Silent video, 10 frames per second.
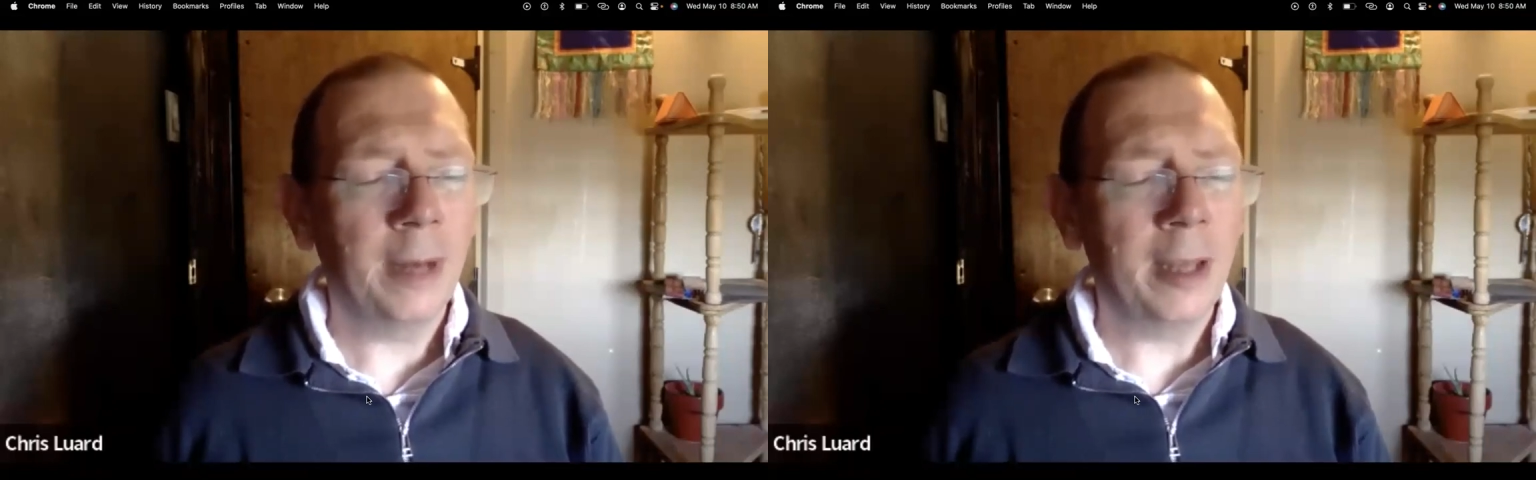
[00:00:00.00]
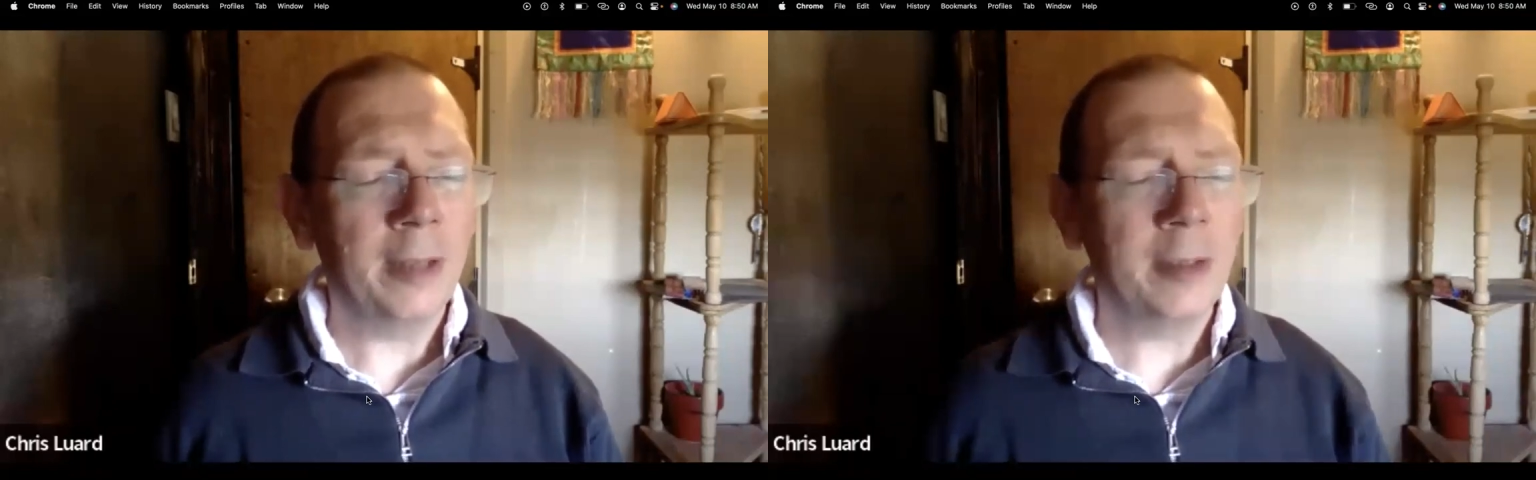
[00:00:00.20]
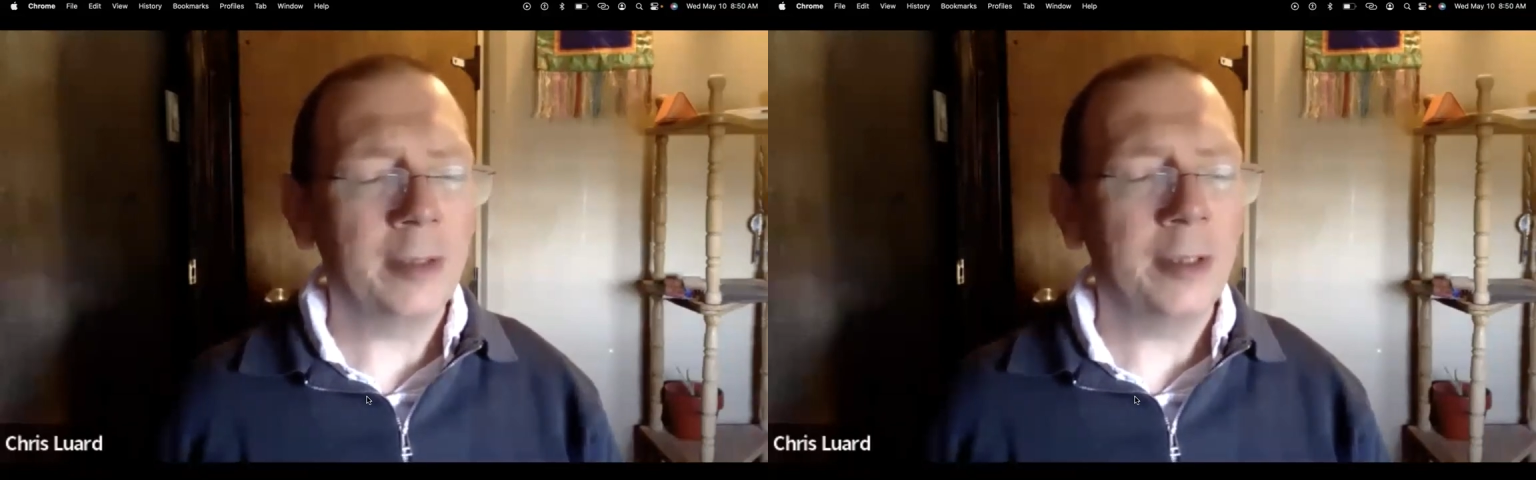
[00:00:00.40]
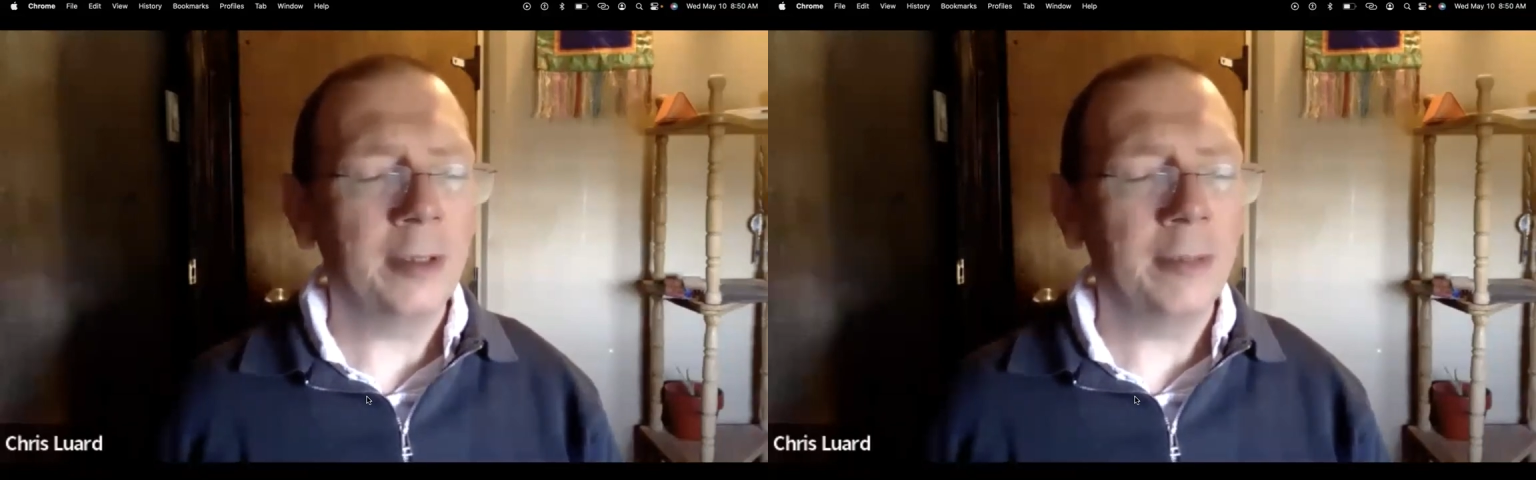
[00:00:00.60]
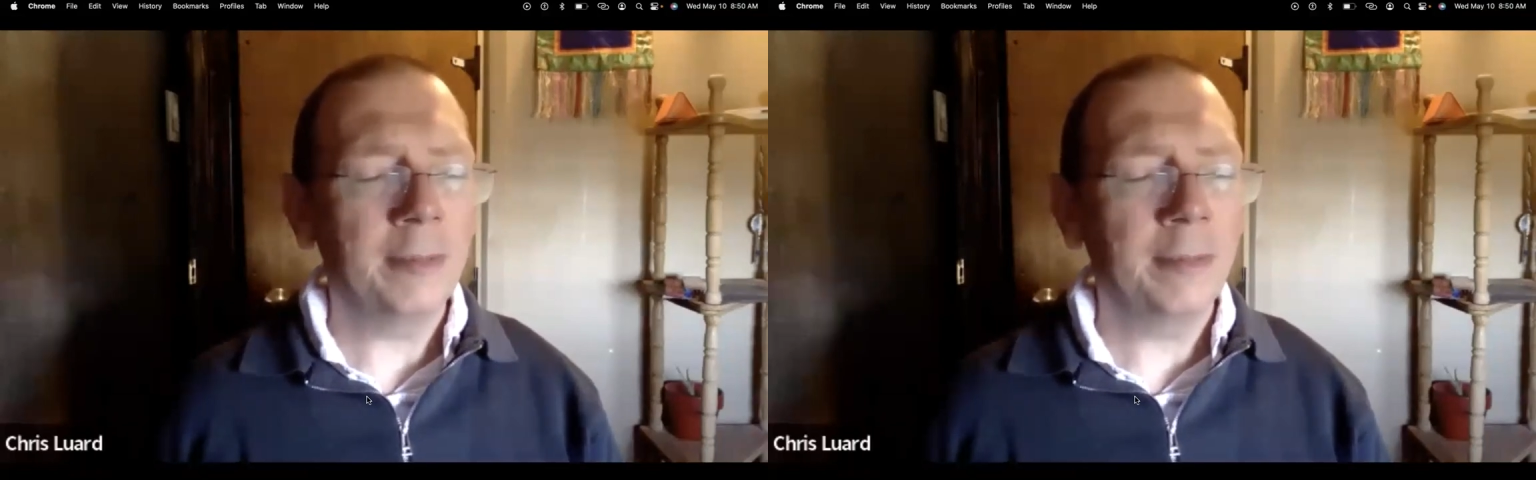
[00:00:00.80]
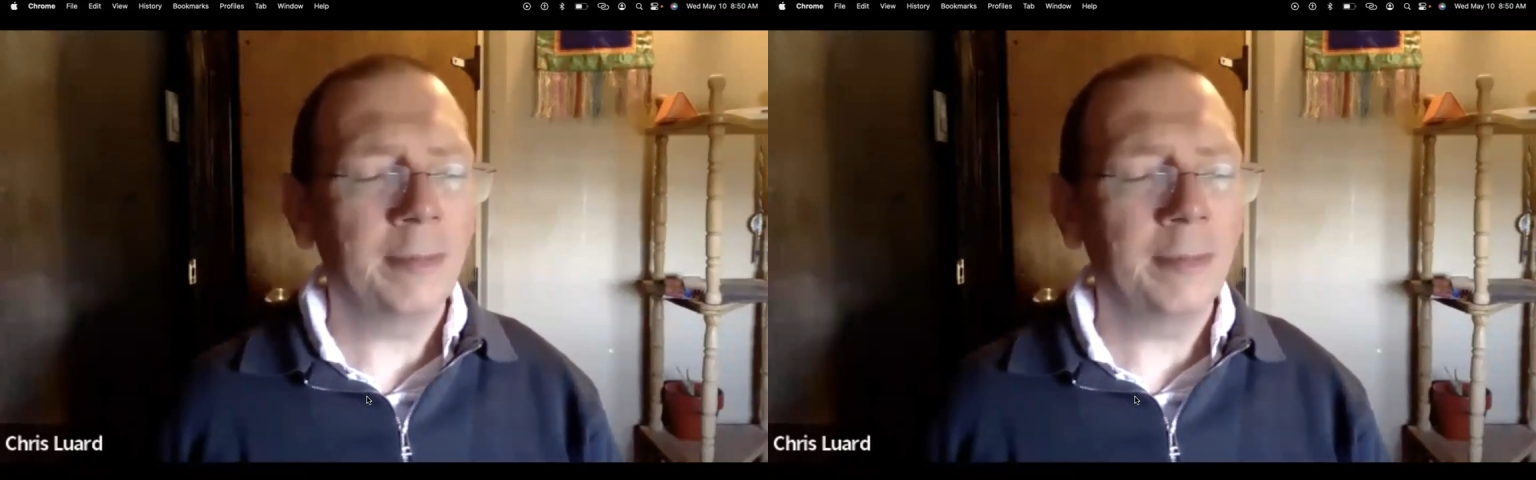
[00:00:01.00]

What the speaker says: resting,